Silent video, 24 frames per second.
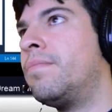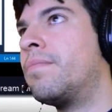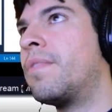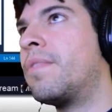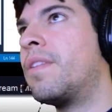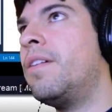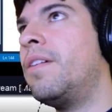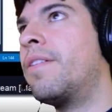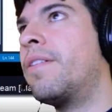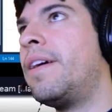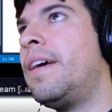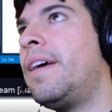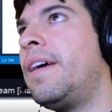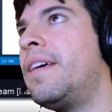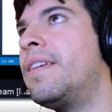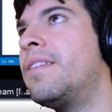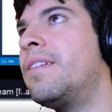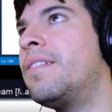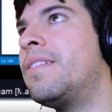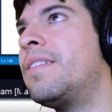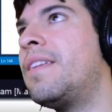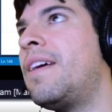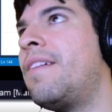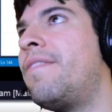Okay,
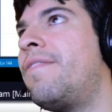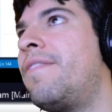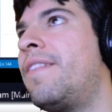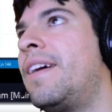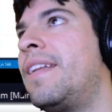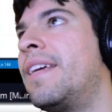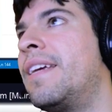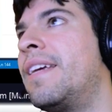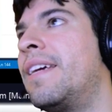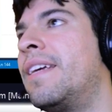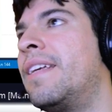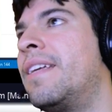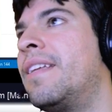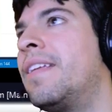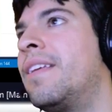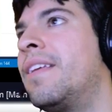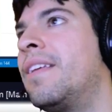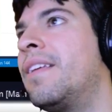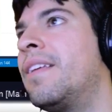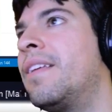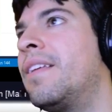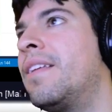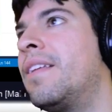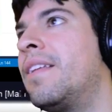so it's not finding it.
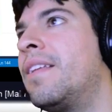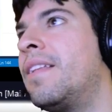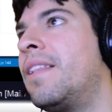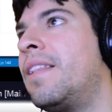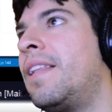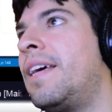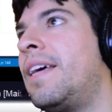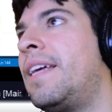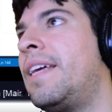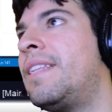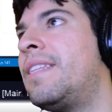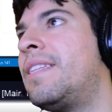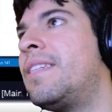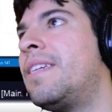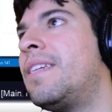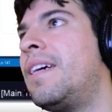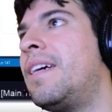Let's